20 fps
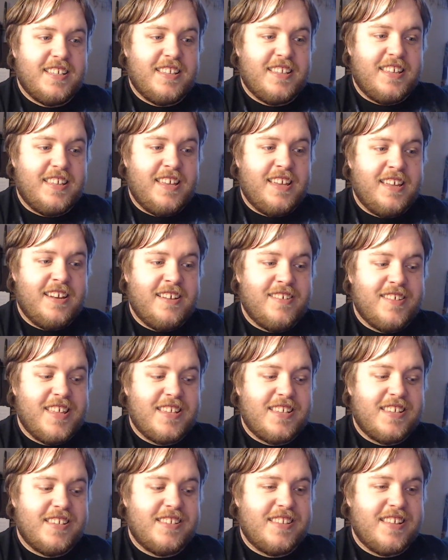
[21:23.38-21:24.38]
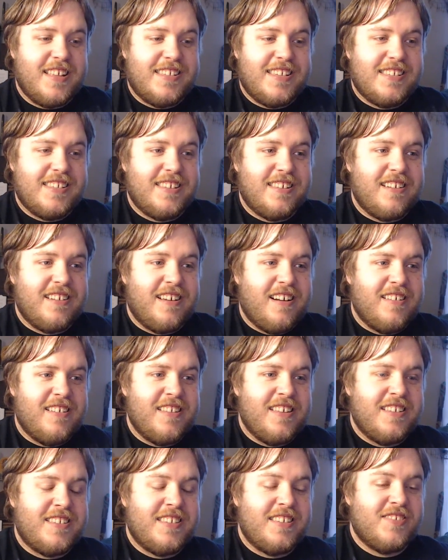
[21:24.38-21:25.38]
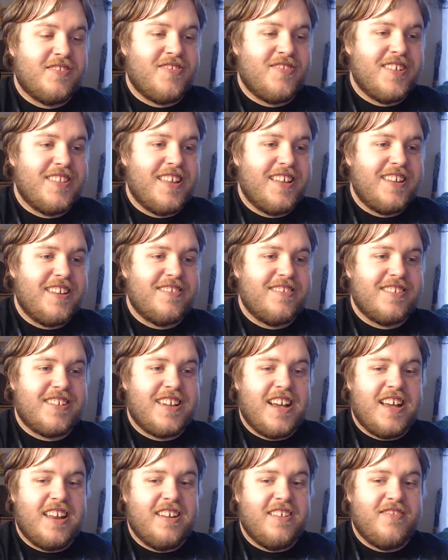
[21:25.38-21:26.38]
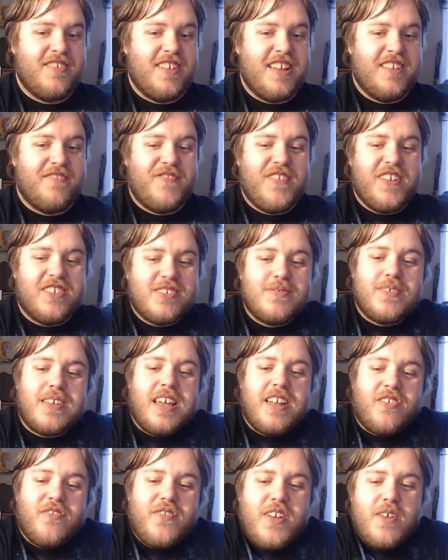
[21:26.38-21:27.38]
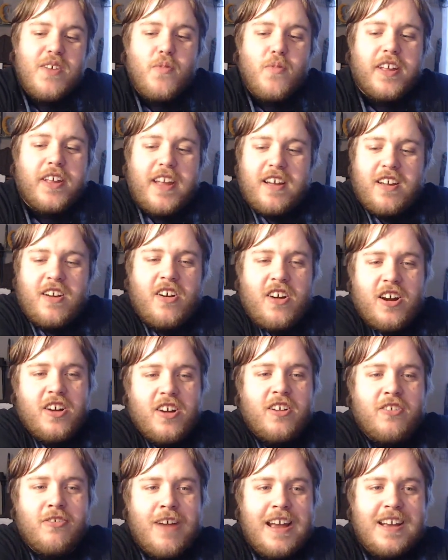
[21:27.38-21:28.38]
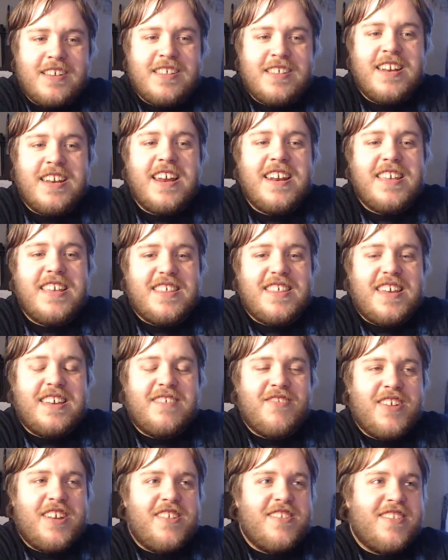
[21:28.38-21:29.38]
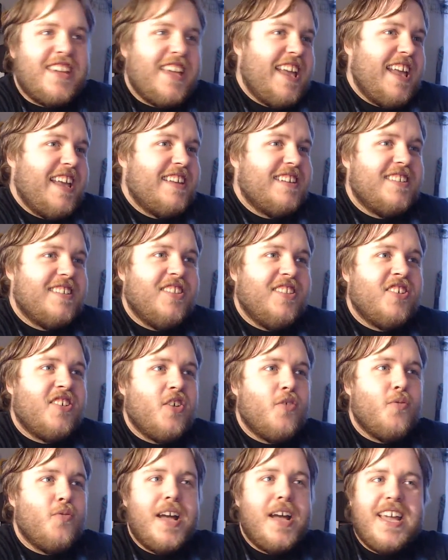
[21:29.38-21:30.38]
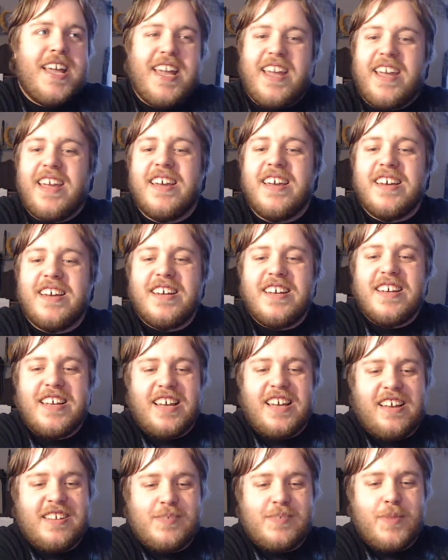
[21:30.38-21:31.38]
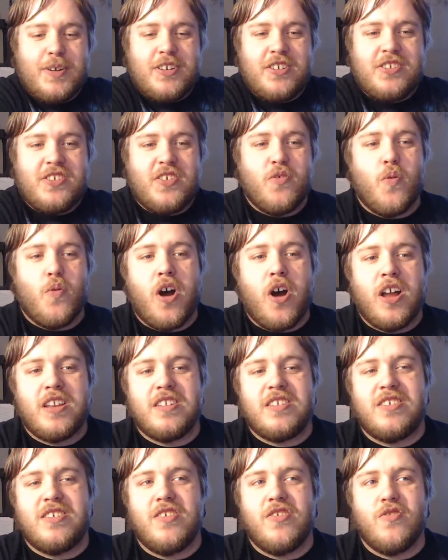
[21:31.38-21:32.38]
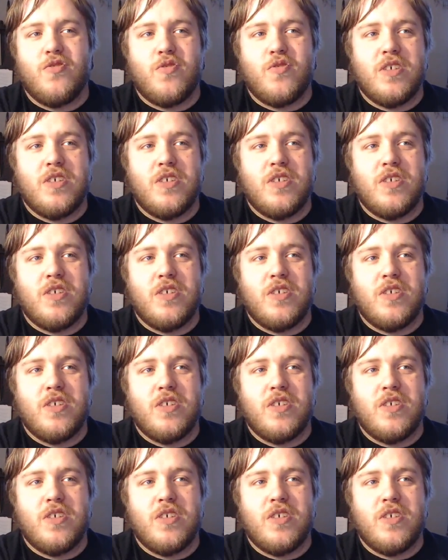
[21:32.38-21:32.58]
this is one that you just kind of it'll feel more like a car wreck than anything, where you can't look away as much as you want to.